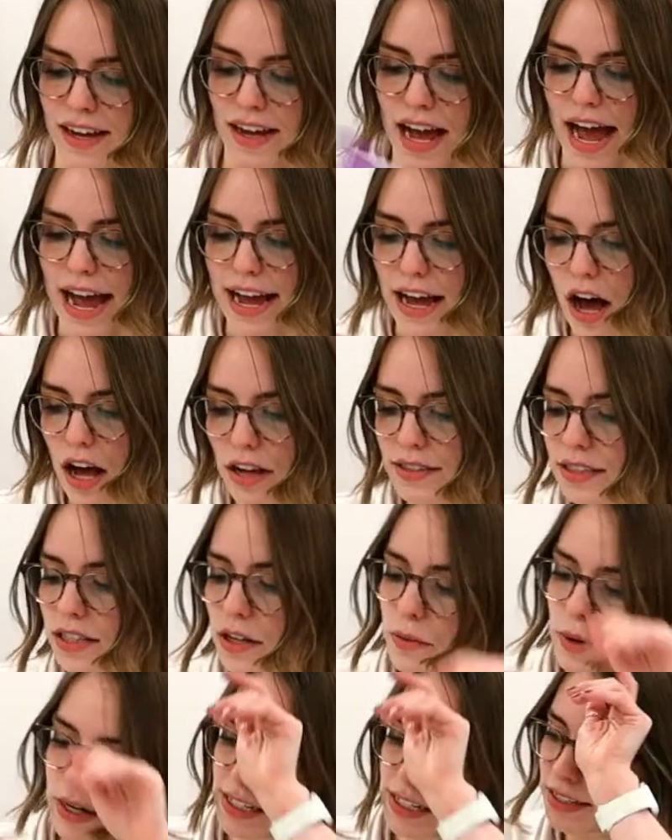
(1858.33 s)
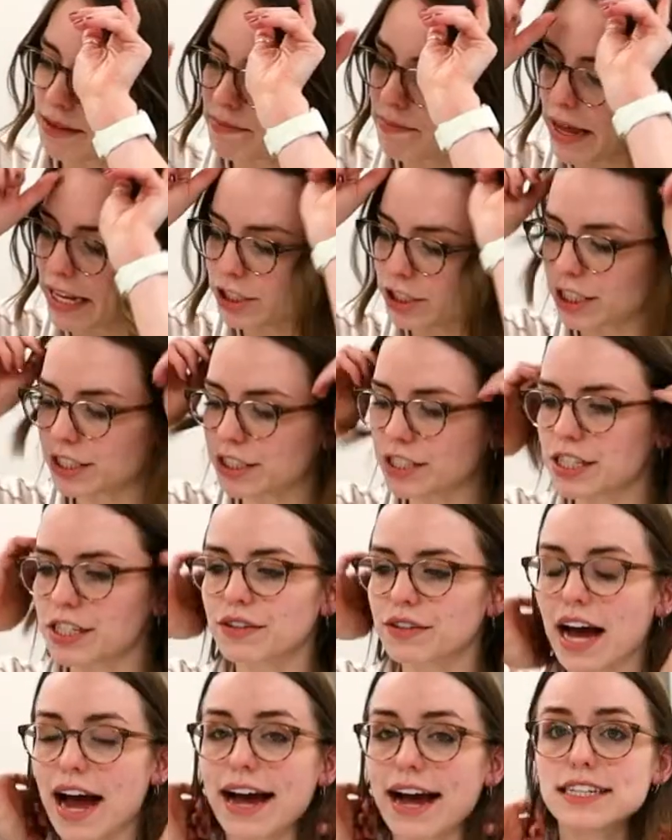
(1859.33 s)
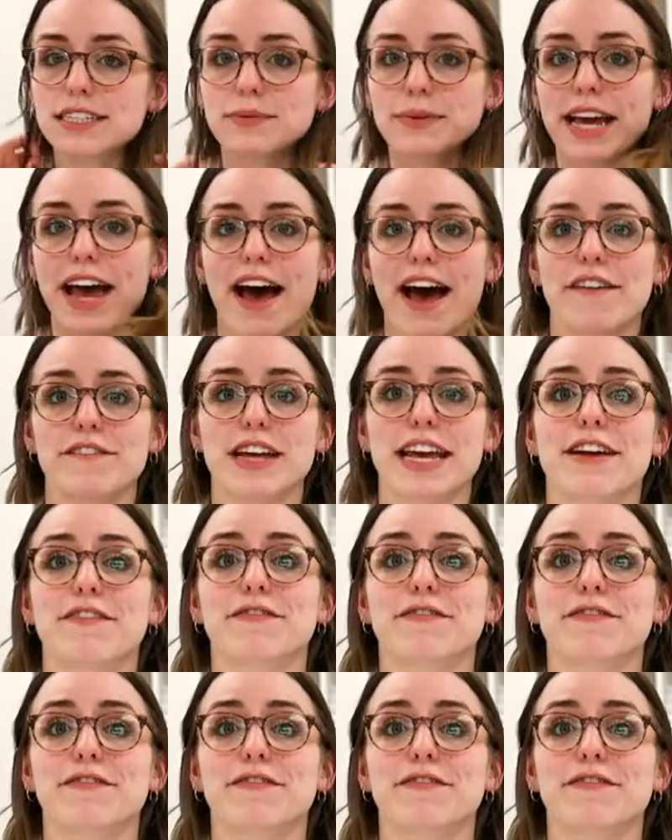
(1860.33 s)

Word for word: I also wanted to mention to you guys, we have a